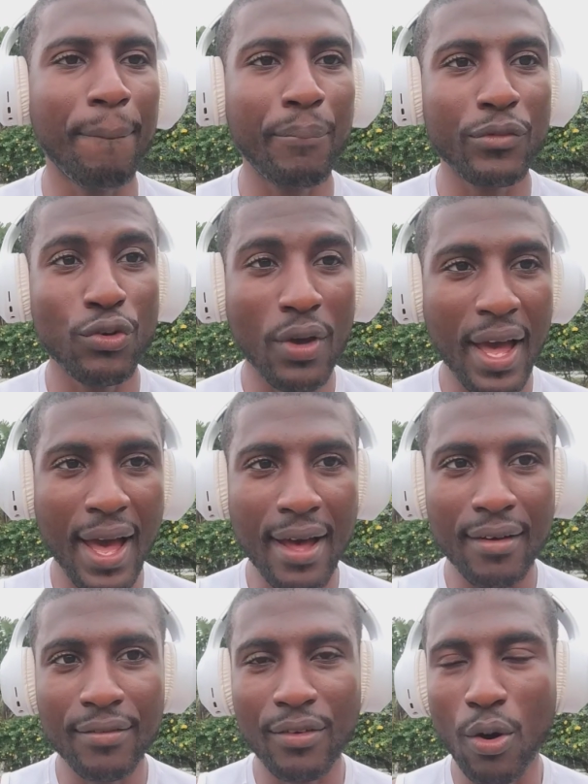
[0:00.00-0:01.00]
You
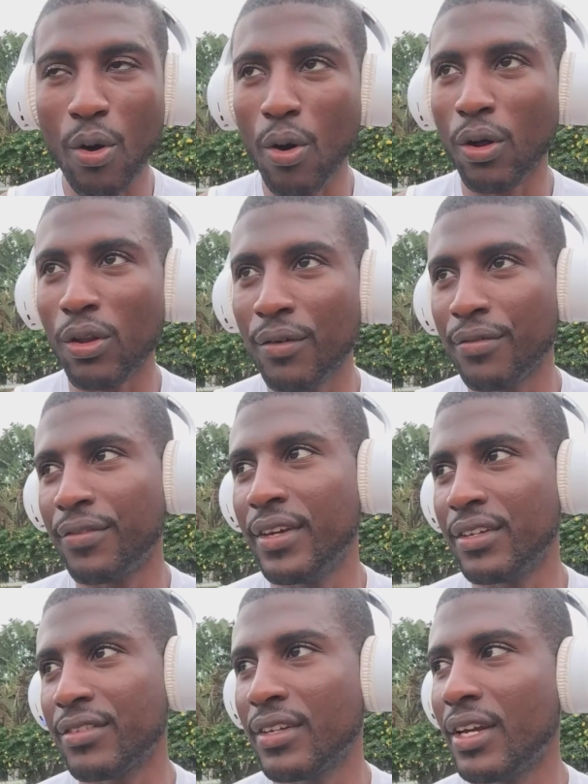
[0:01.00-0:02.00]
have all of
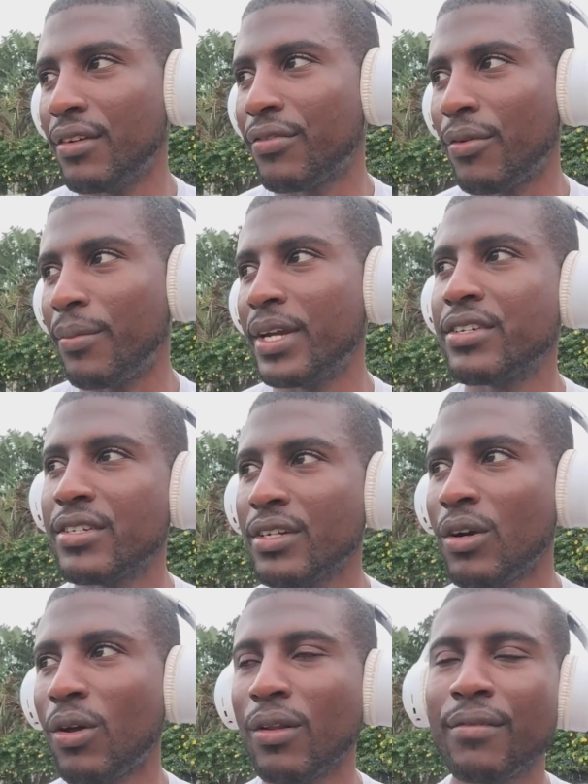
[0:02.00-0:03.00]
this information,
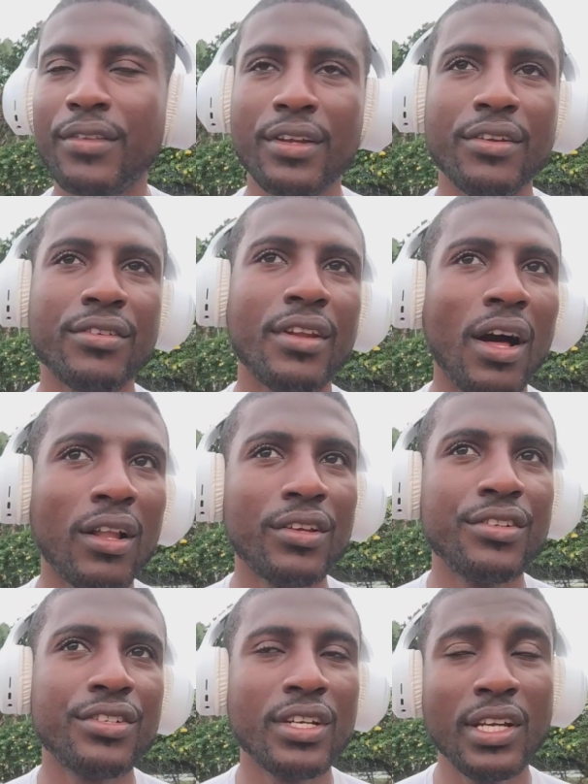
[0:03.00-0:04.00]
all of this
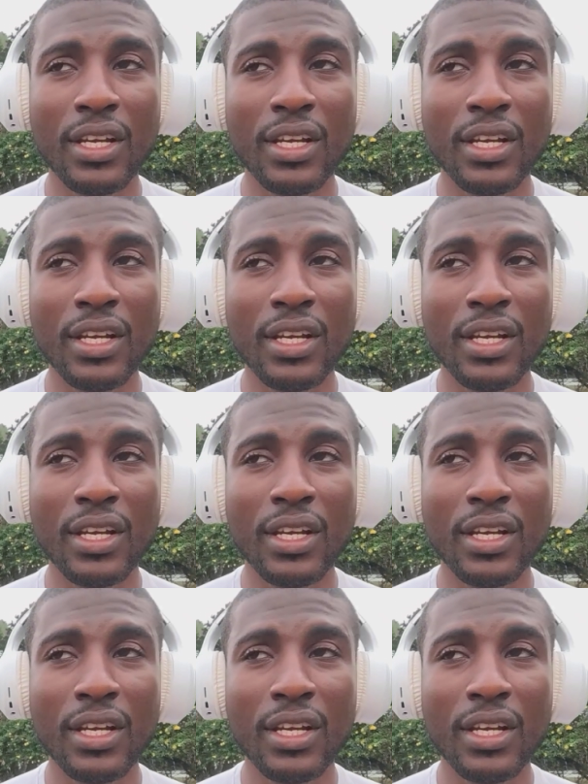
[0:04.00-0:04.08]
knowledge.